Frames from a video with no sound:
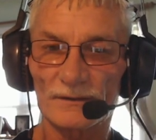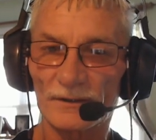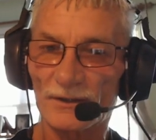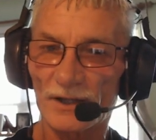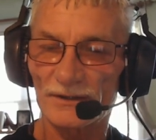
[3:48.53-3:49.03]

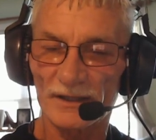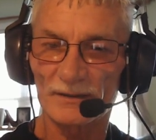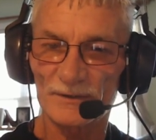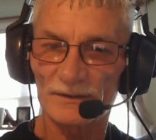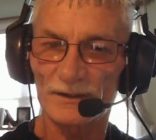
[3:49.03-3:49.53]
God's
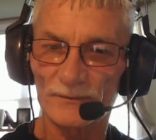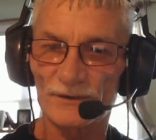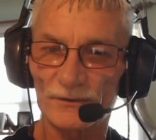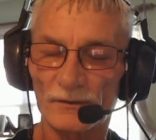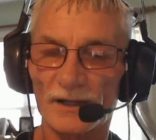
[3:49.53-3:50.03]
kingdom is a different
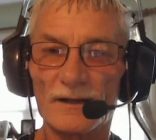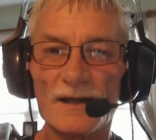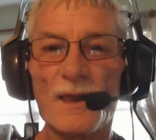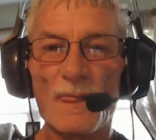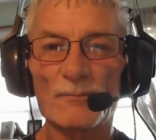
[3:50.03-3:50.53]
story.
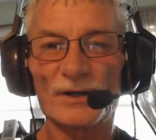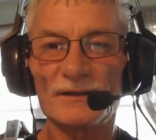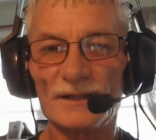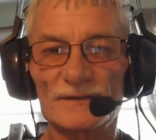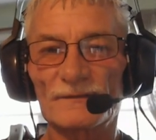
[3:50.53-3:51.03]
But in
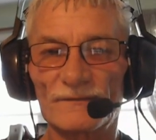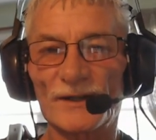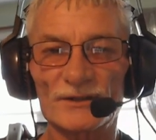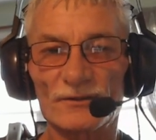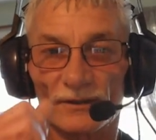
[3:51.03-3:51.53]
these
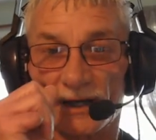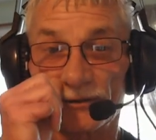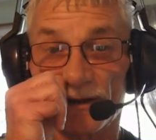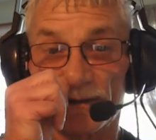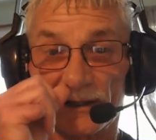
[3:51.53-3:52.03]
fictional
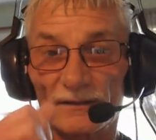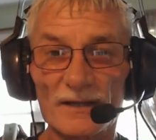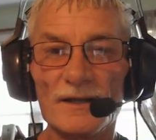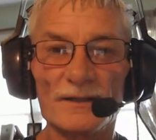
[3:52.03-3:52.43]
country things,